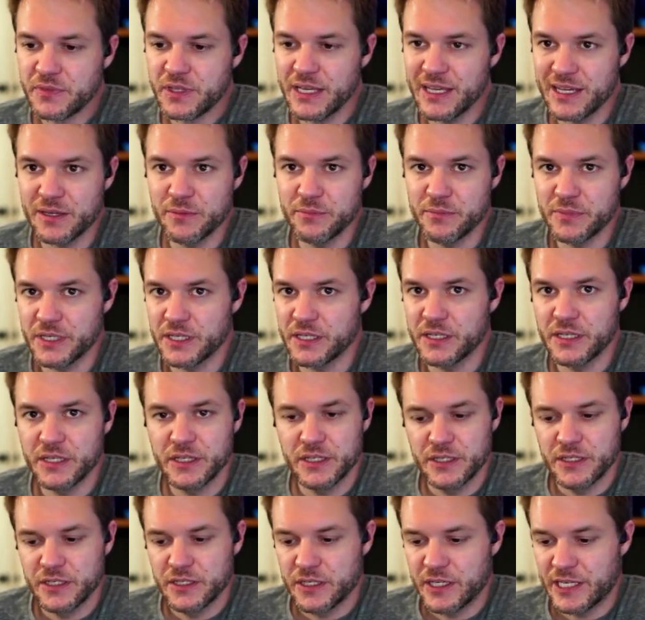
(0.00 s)
It can be
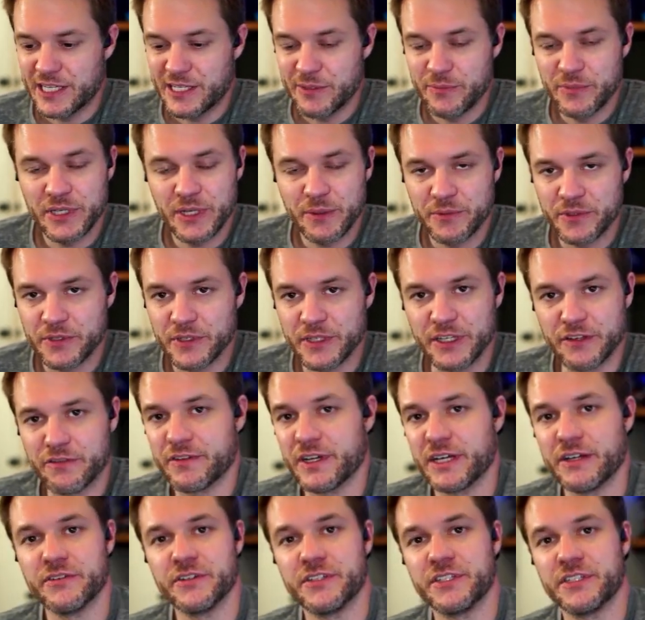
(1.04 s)
up to like
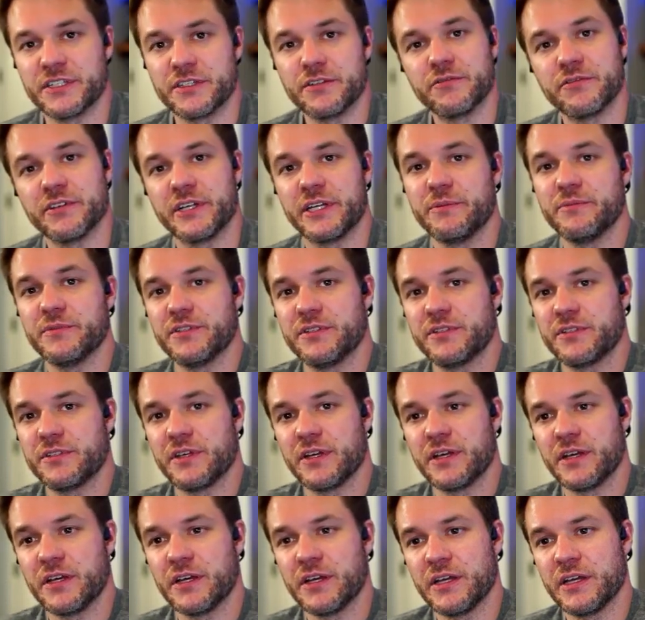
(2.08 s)
5 or 6 frames,
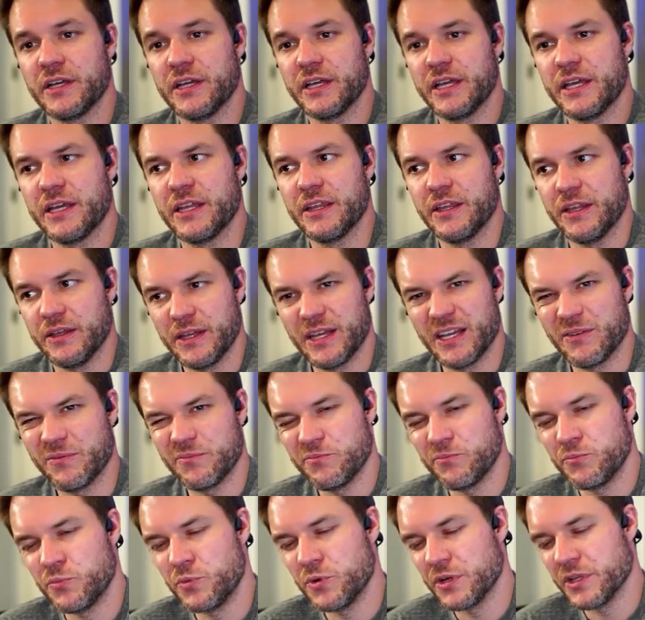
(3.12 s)

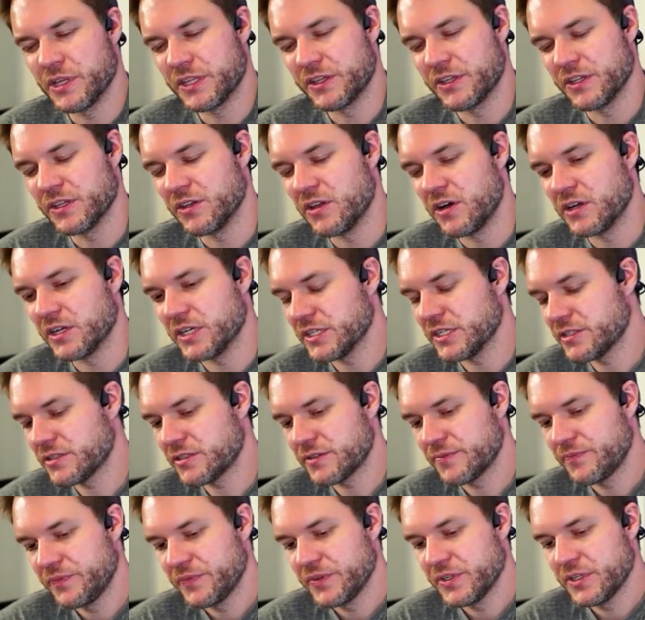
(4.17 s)
more like the
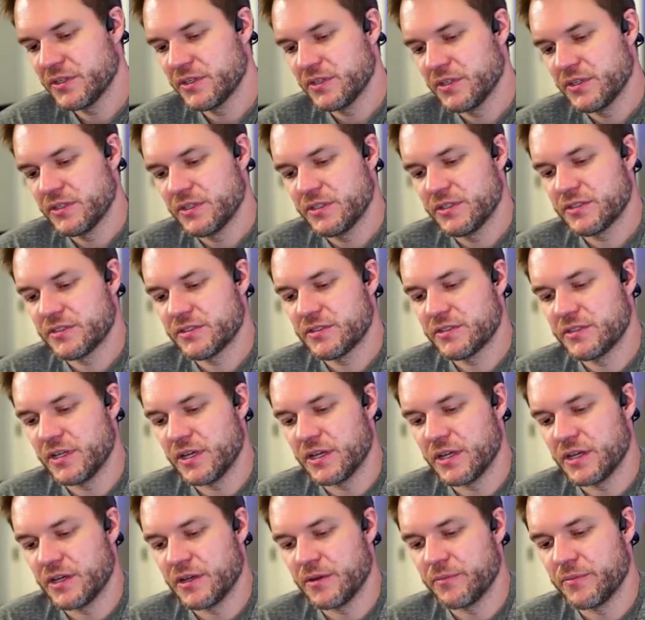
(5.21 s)
longest.
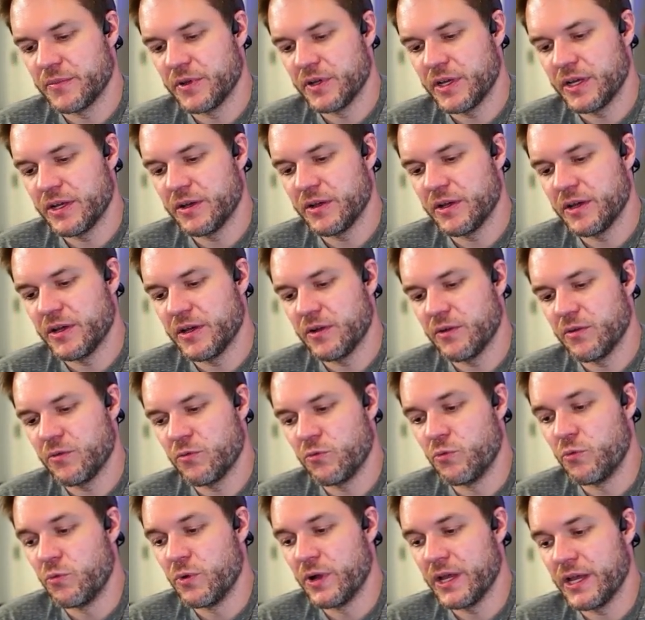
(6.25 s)

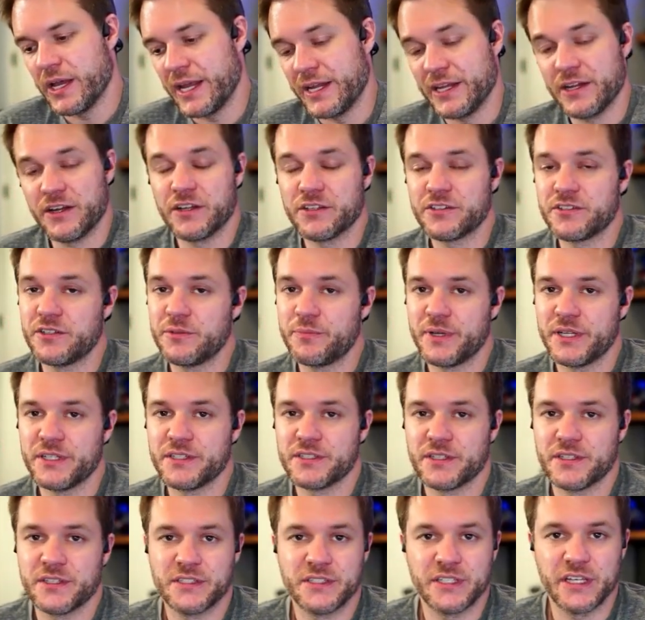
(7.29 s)
And it also
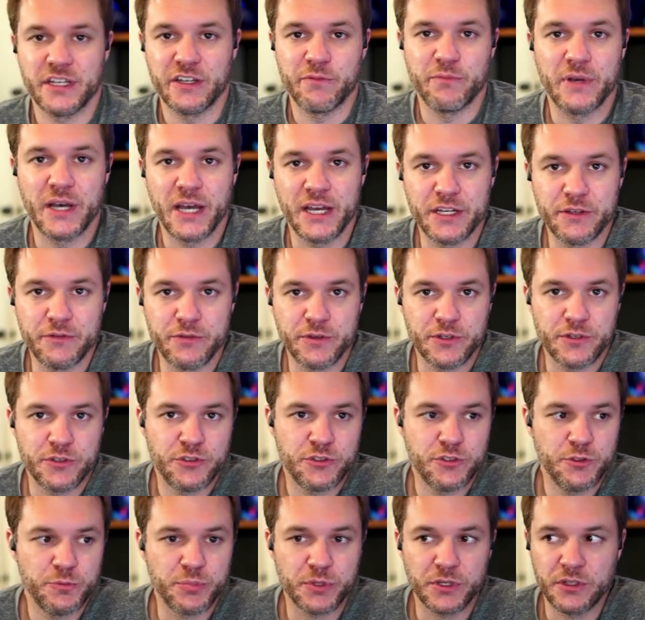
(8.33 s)
depends on the state of mind. If you're
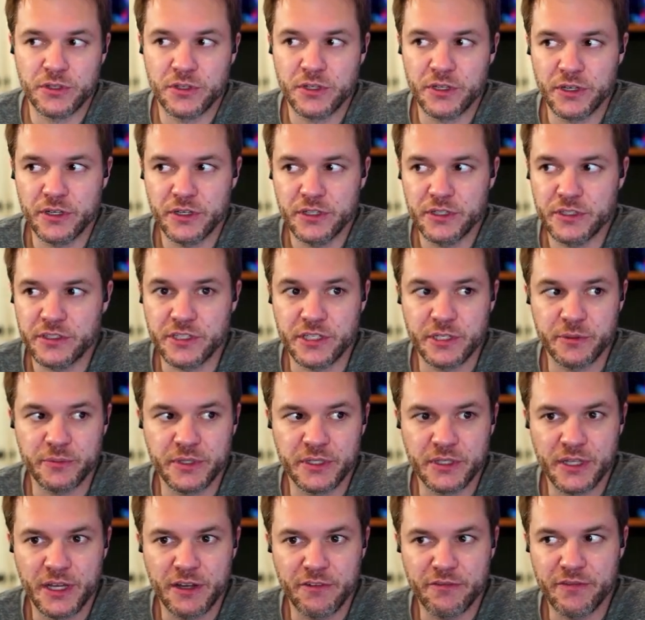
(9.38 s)
super alert, it's going to
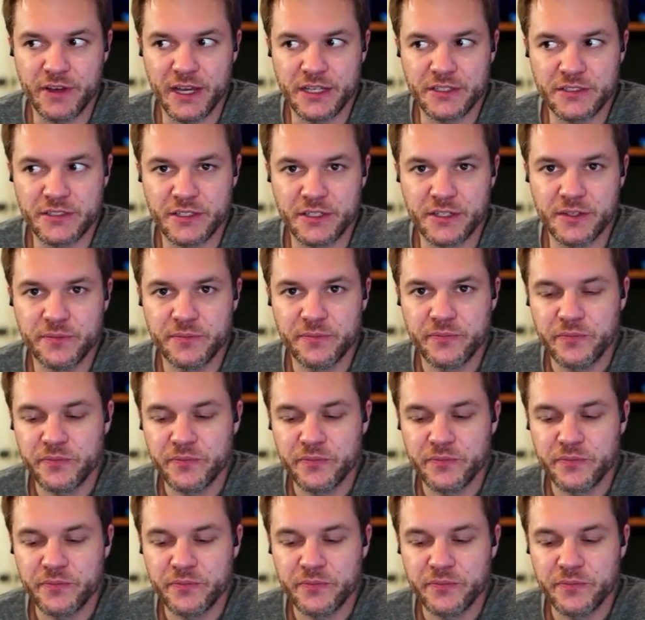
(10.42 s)
be a lot faster.